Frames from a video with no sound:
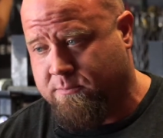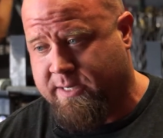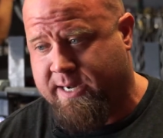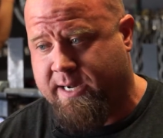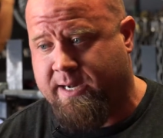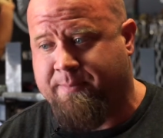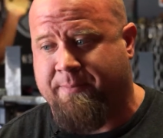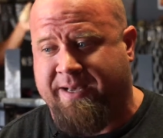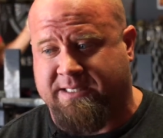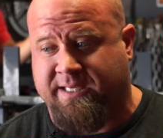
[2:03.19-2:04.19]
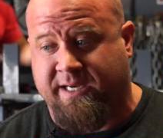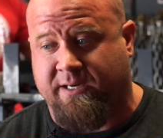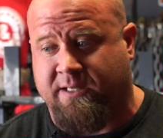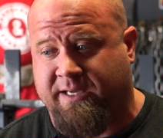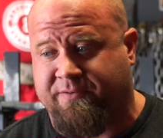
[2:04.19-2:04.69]
my best
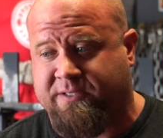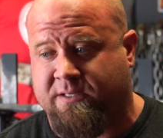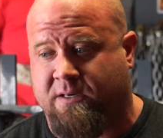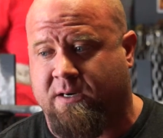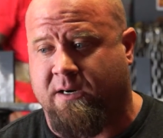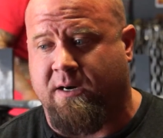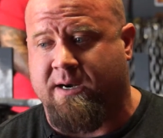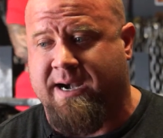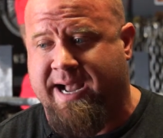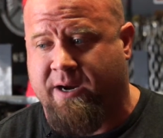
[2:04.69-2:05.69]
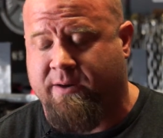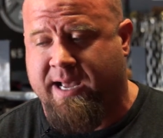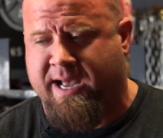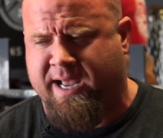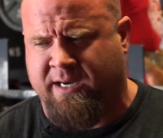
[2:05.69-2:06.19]
geared lifts are
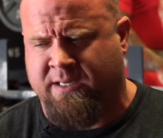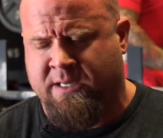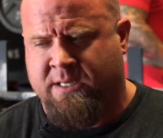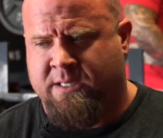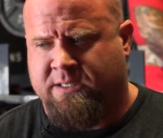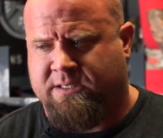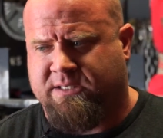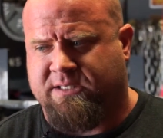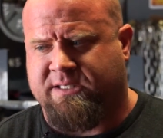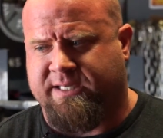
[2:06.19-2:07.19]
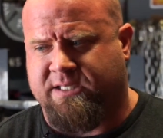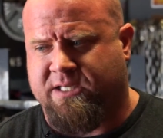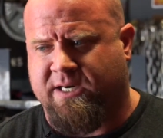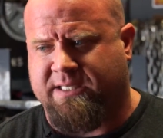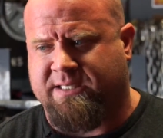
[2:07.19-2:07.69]
909,
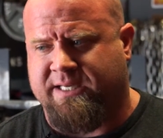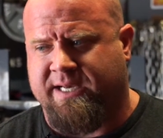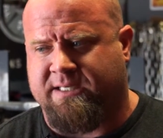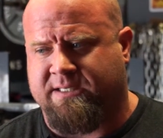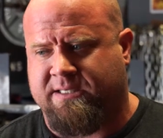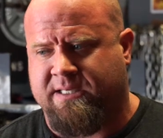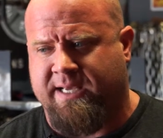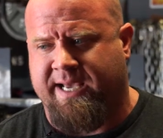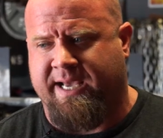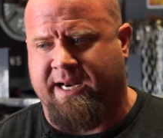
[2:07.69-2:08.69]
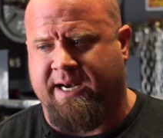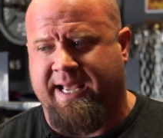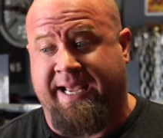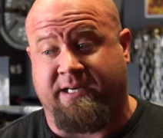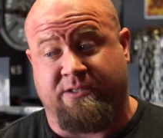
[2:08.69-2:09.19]
636, and
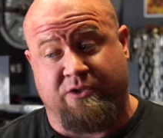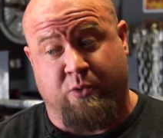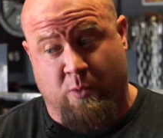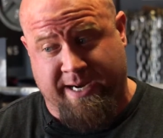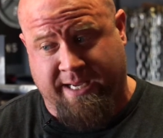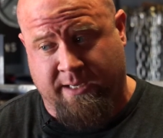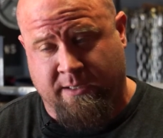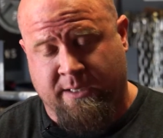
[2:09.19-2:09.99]
820.